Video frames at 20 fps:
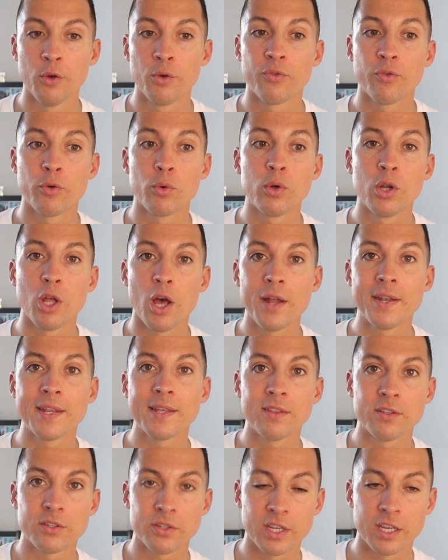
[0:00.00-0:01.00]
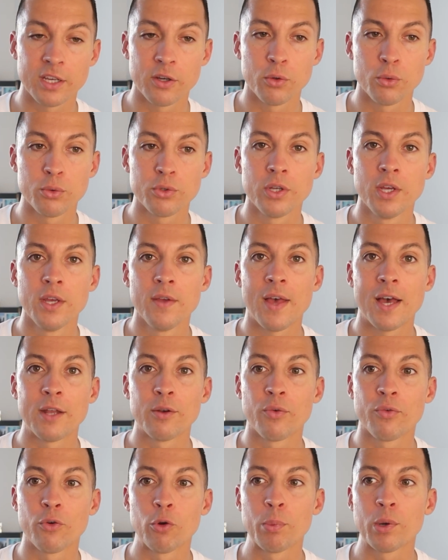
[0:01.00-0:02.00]
through learning the skills
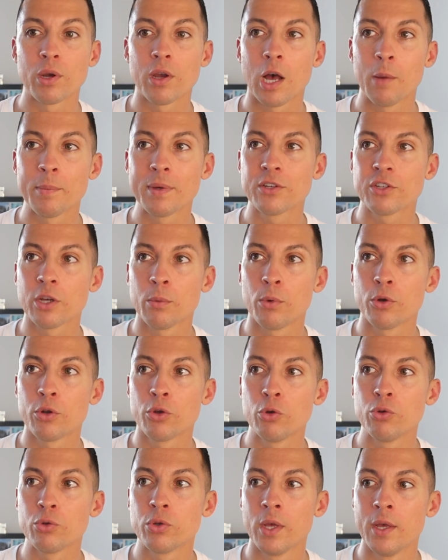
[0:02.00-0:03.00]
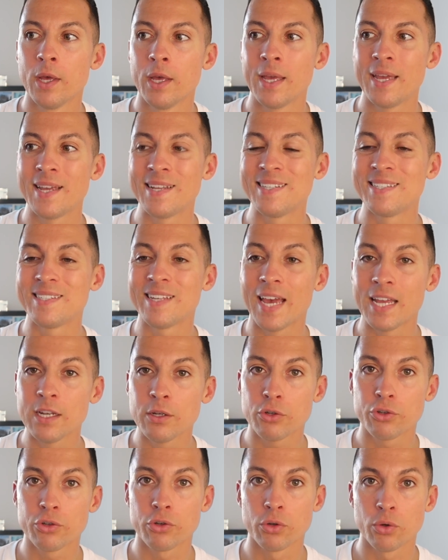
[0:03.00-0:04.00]
and through becoming someone who's
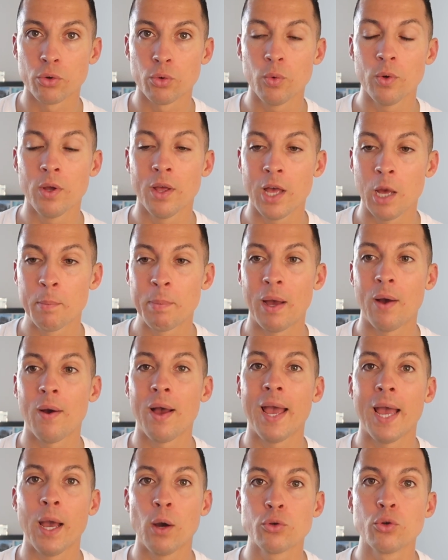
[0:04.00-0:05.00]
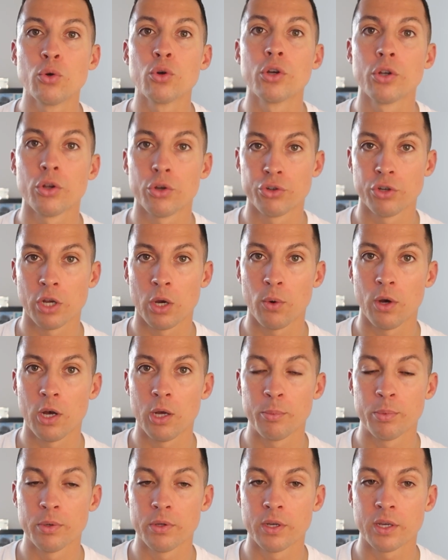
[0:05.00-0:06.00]
intentional about how you're going to show
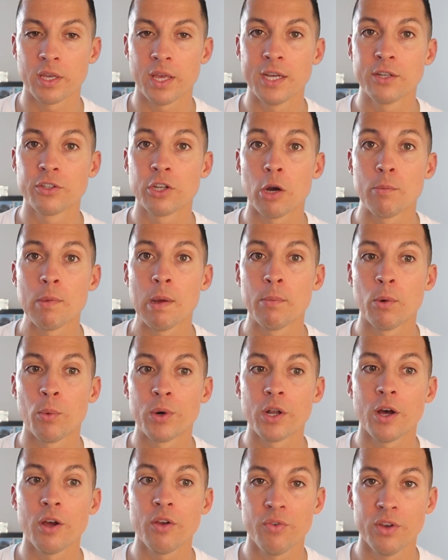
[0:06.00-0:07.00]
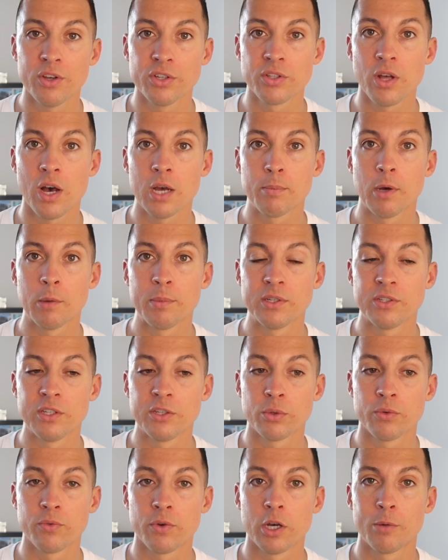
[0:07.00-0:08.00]
up. Okay, so I remember when I first started my
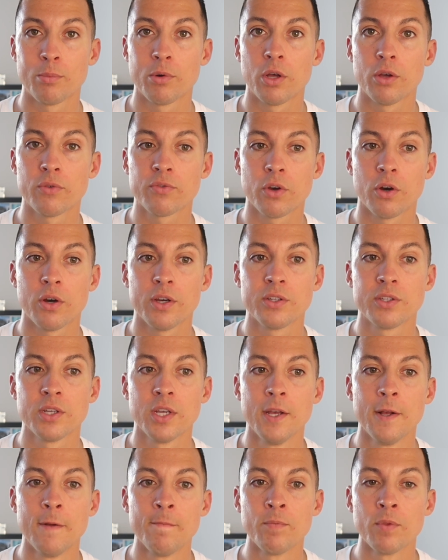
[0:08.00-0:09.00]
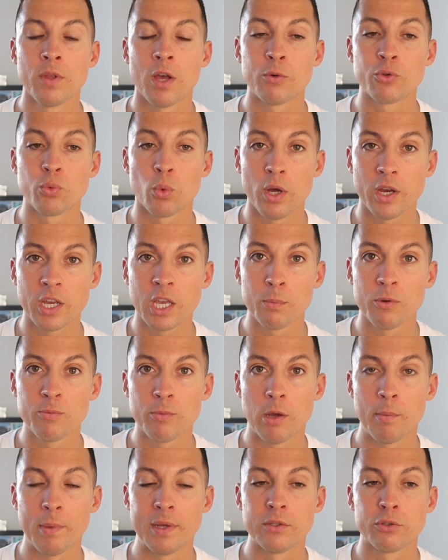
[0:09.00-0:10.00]
business with Herbalife, guys I was working with
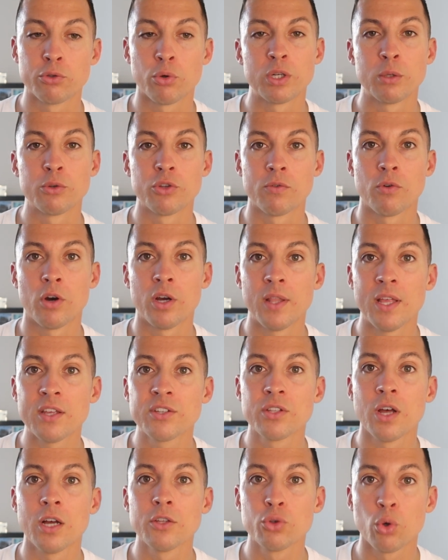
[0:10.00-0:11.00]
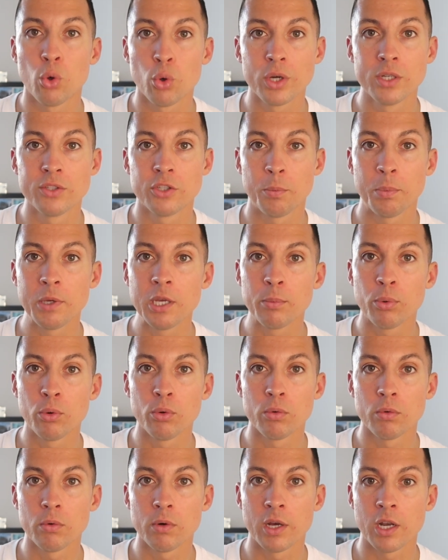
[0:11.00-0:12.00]
my mentor and he was like, right, let's start talking to people.
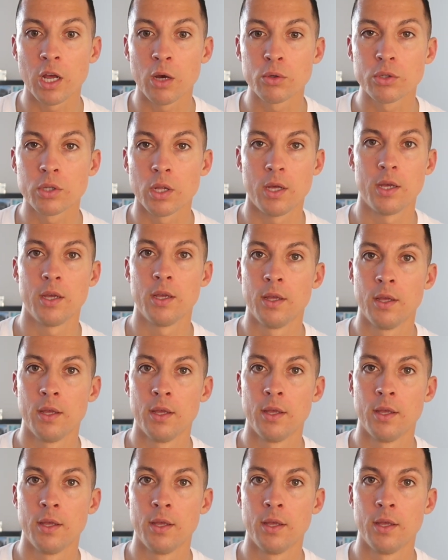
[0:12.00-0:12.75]
And I was like,